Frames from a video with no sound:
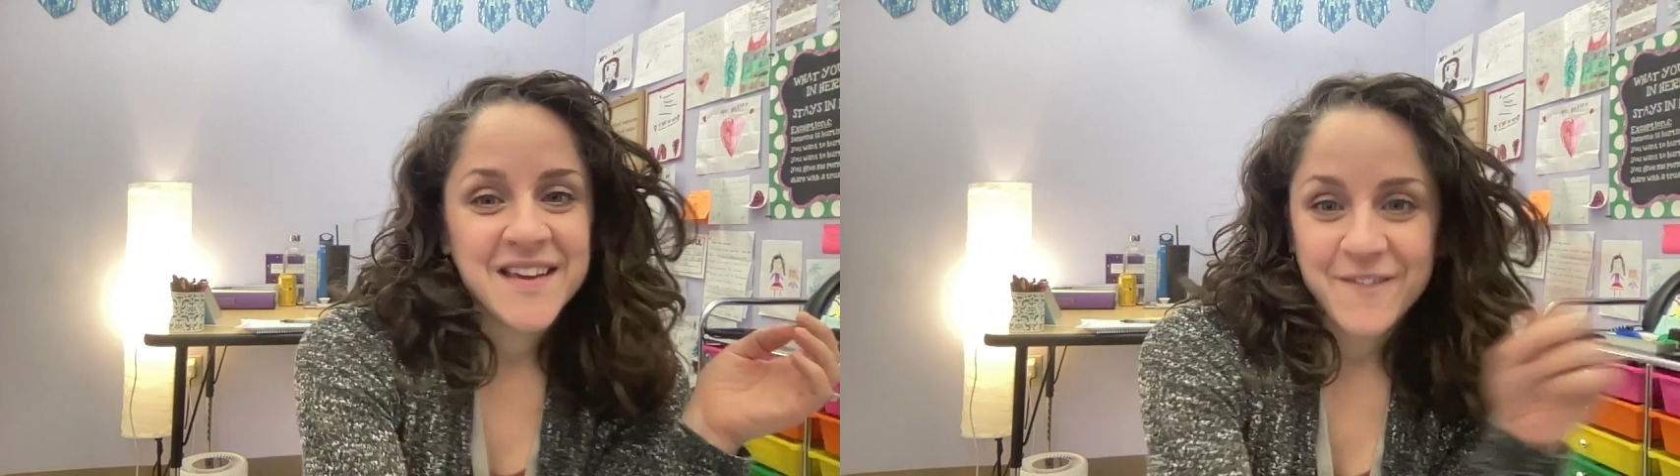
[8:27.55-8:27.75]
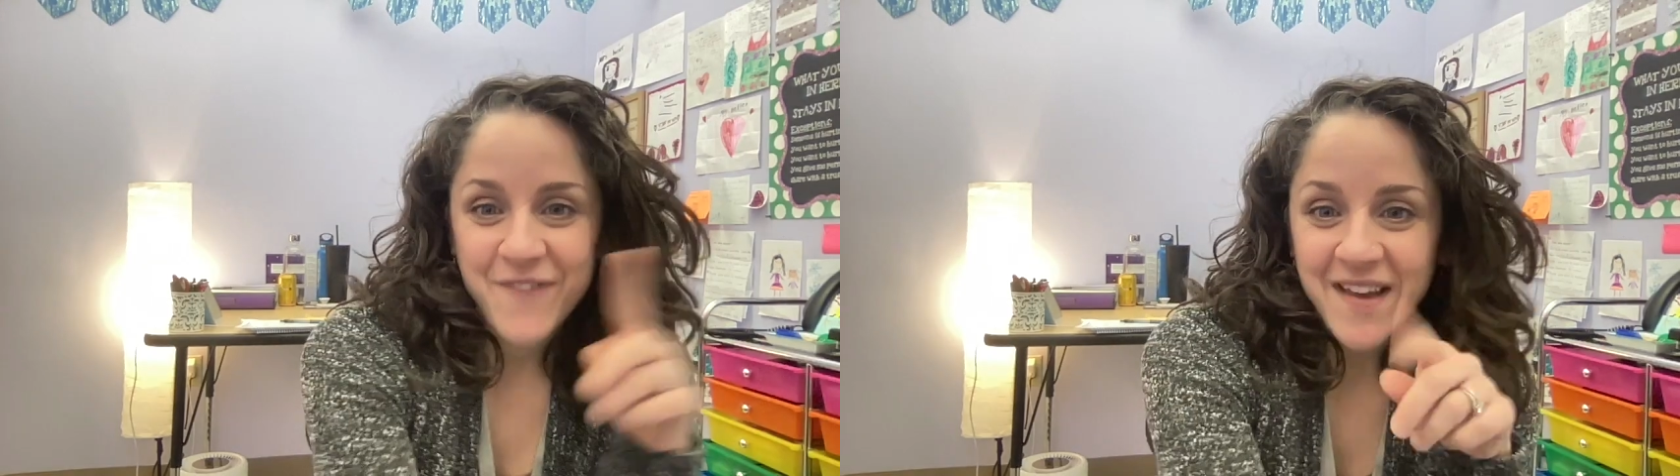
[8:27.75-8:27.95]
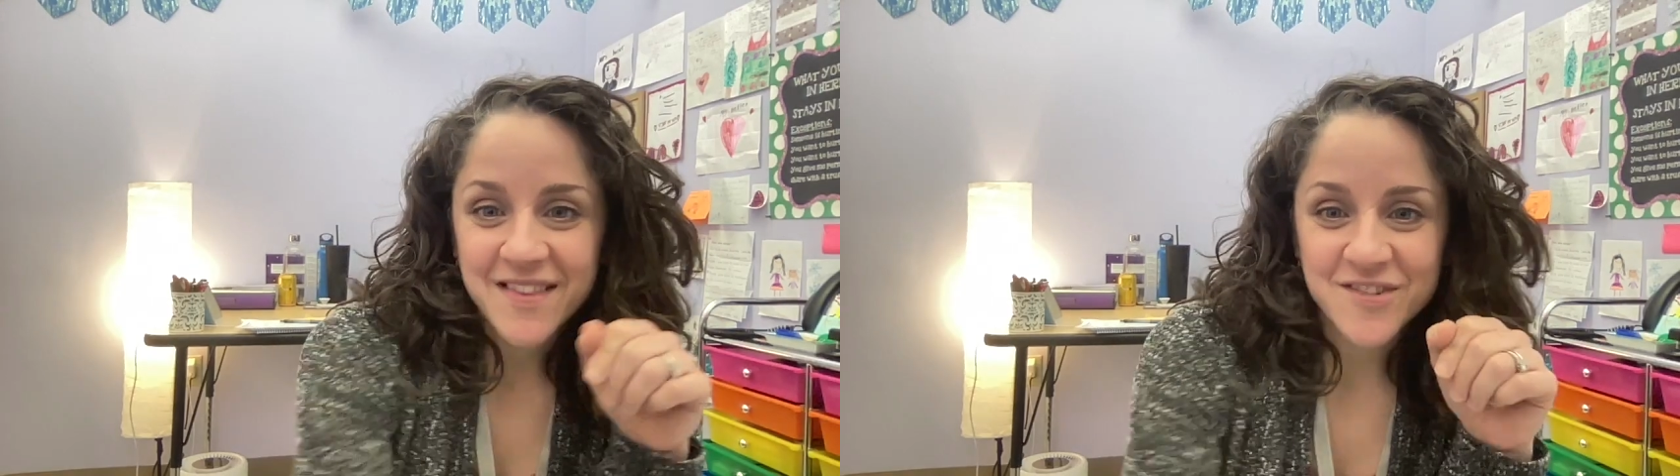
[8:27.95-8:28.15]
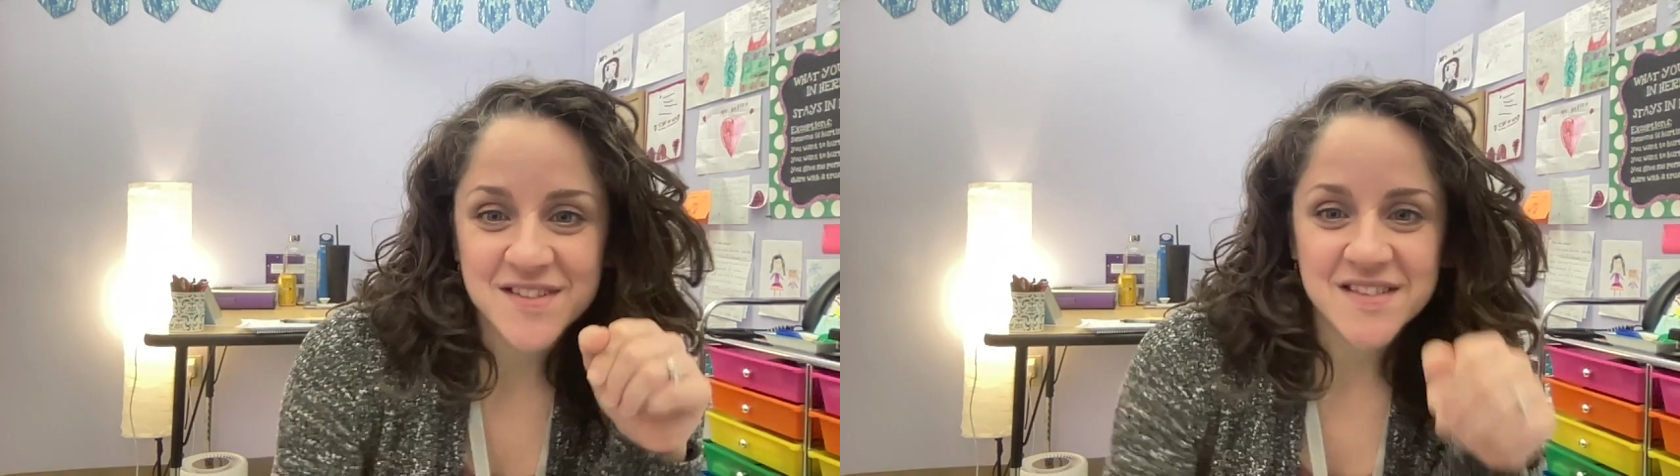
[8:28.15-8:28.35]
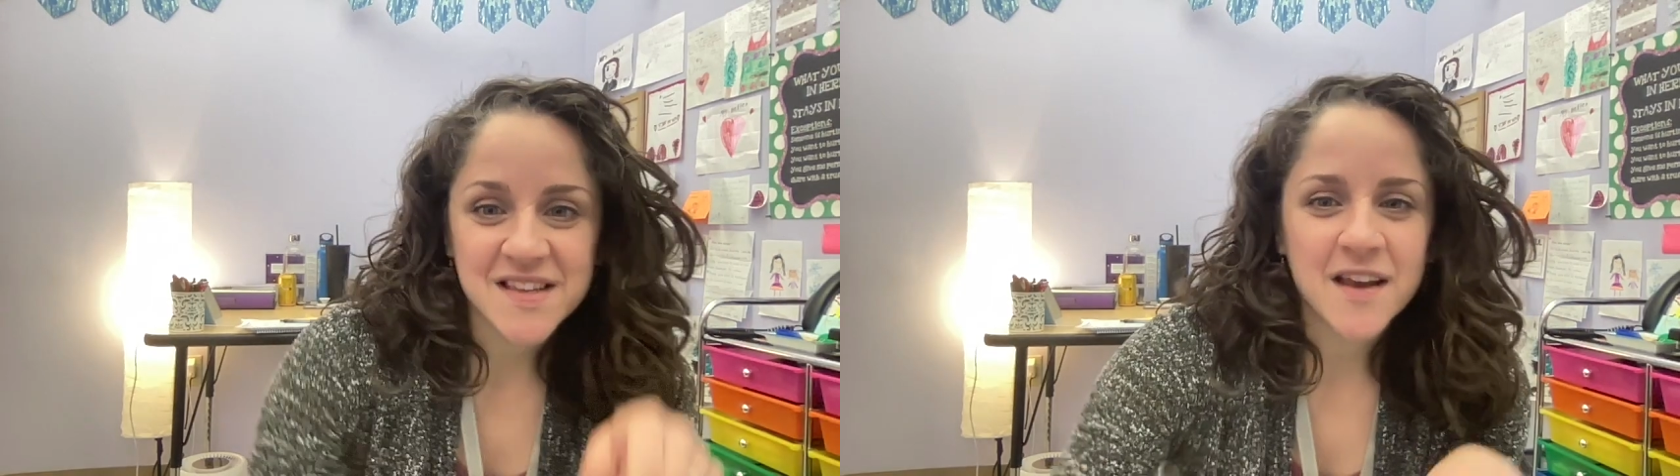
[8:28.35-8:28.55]
In fact, there's
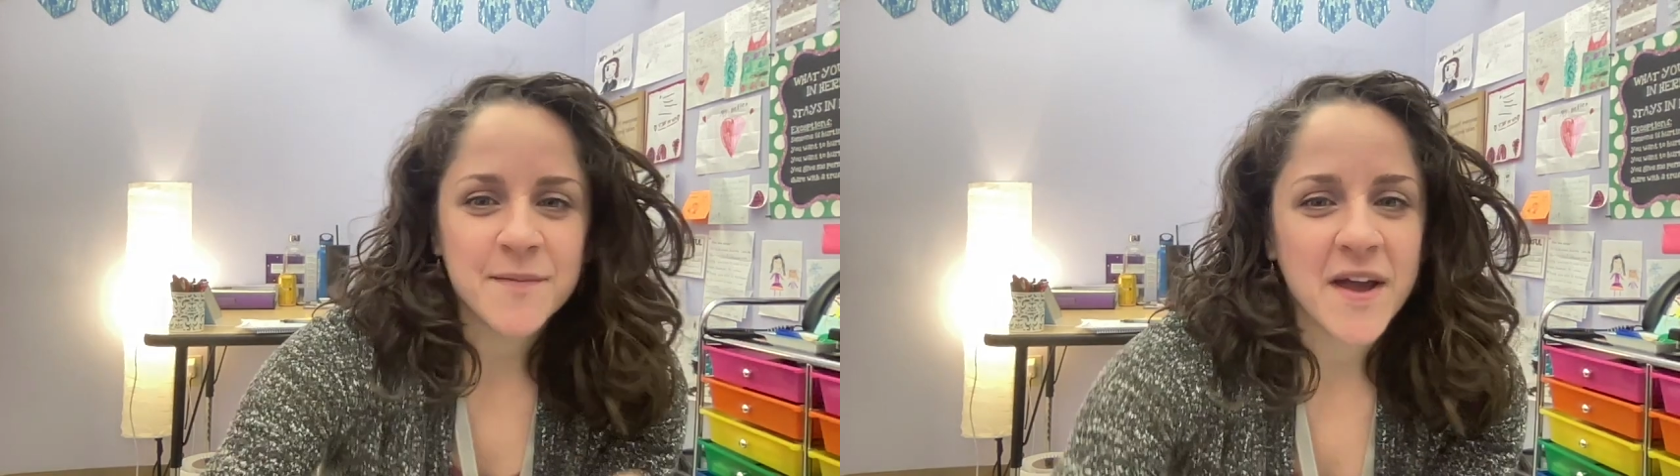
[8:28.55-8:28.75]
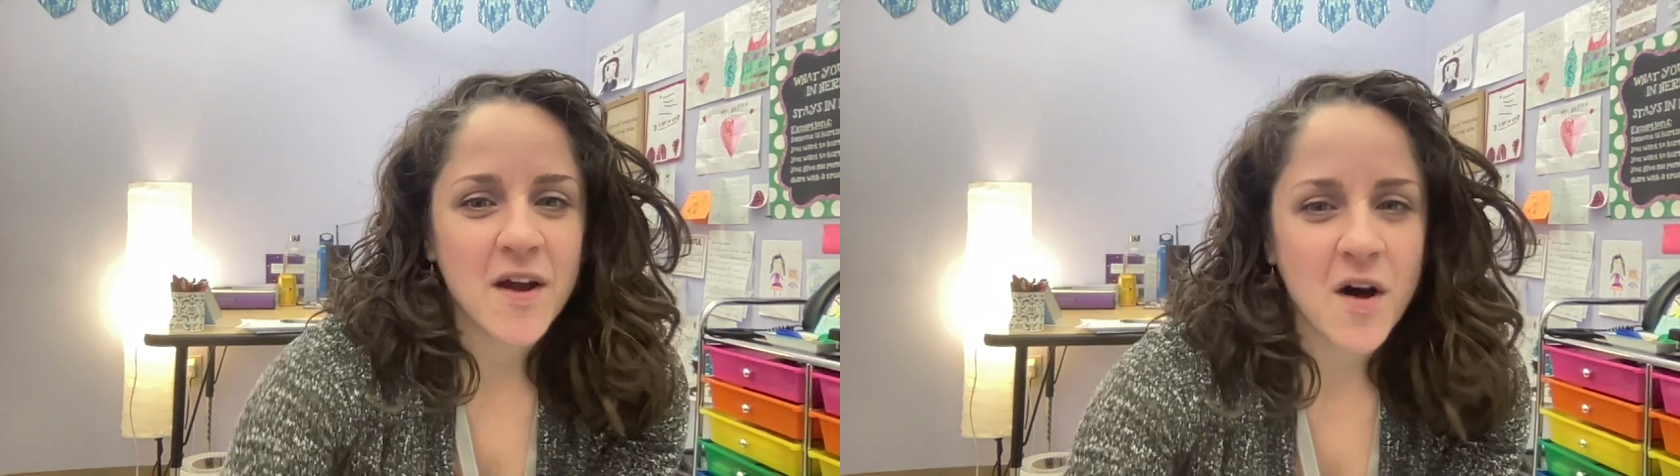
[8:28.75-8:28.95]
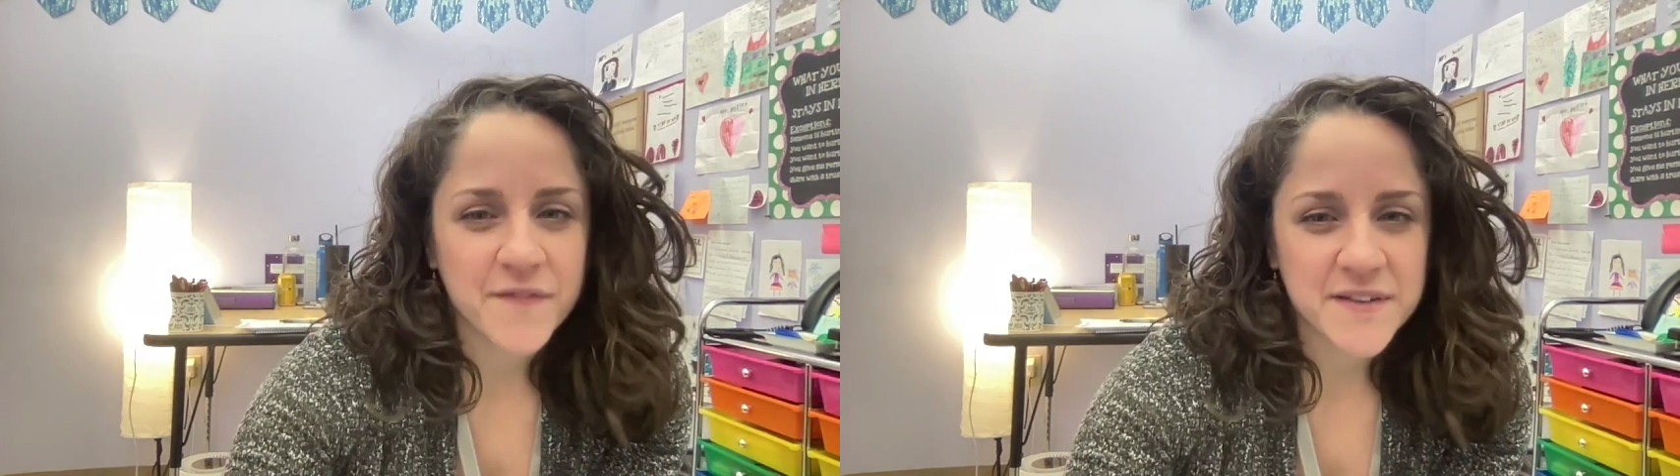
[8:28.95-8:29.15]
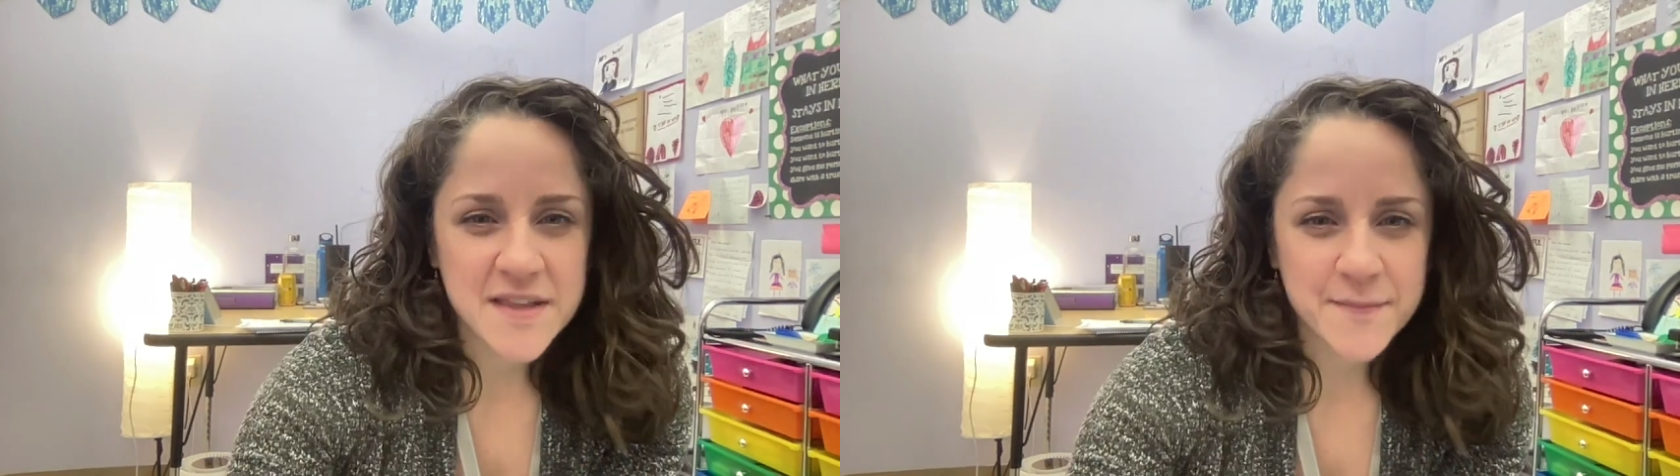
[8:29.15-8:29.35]
a sign in my office.